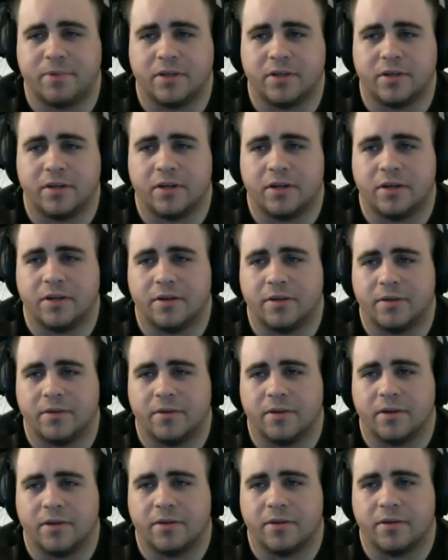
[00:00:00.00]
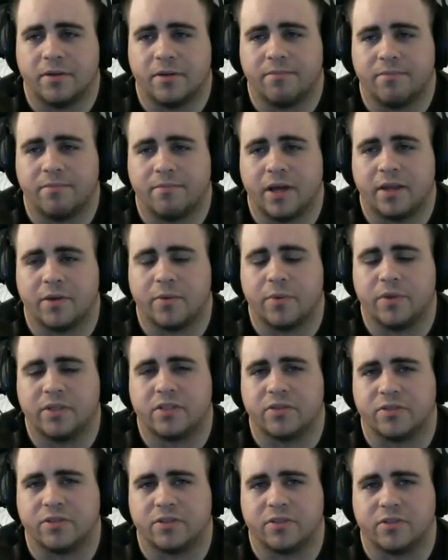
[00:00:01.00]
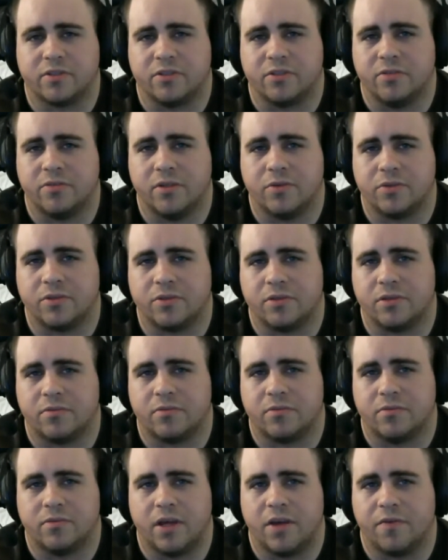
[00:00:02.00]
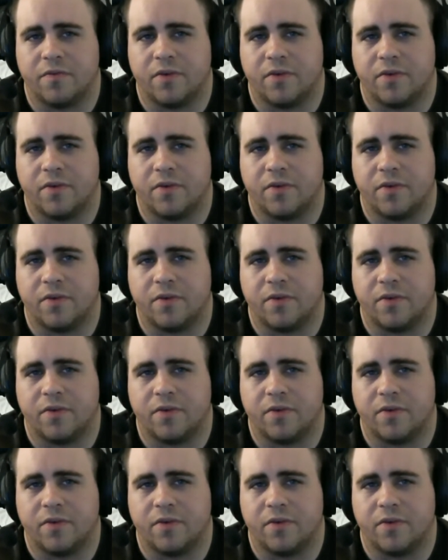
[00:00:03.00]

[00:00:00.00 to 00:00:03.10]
but I think we still just use it